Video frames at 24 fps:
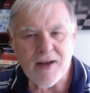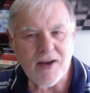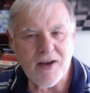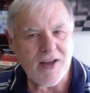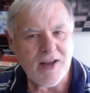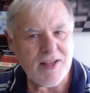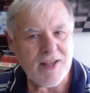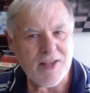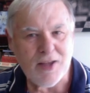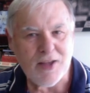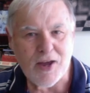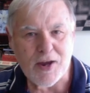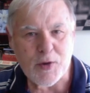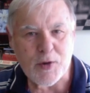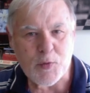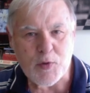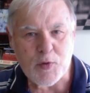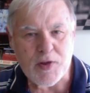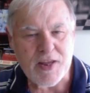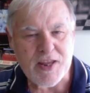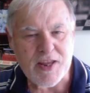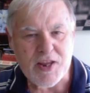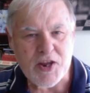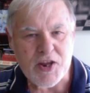I like when
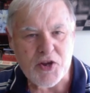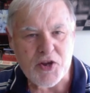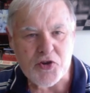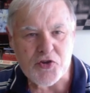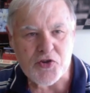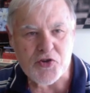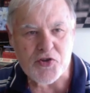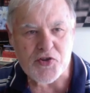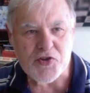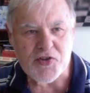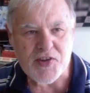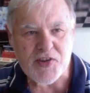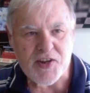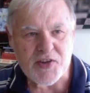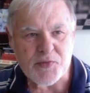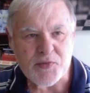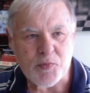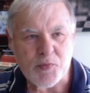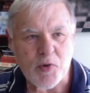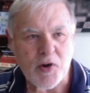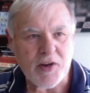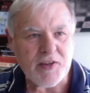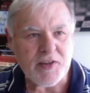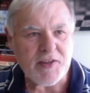the engine says
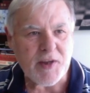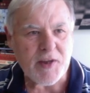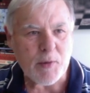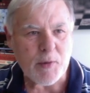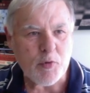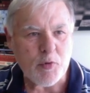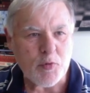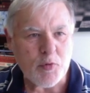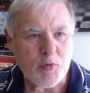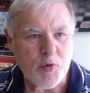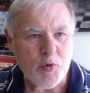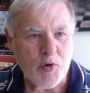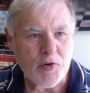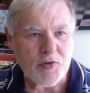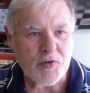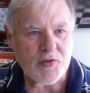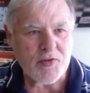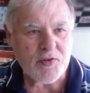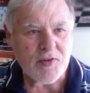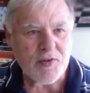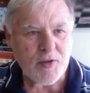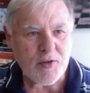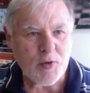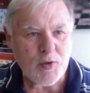my double
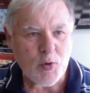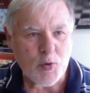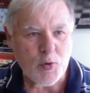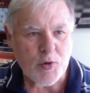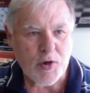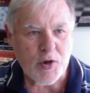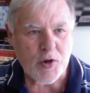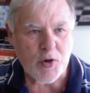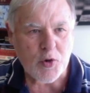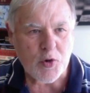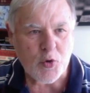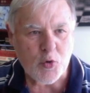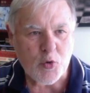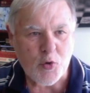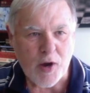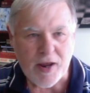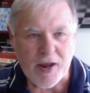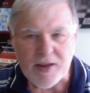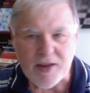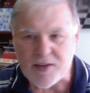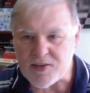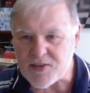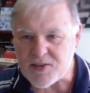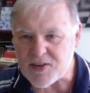rooks look
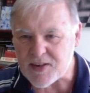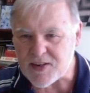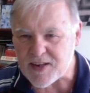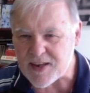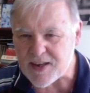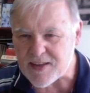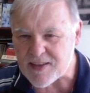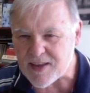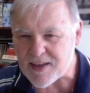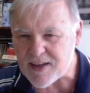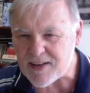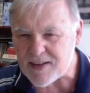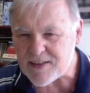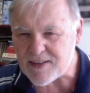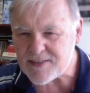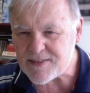great together.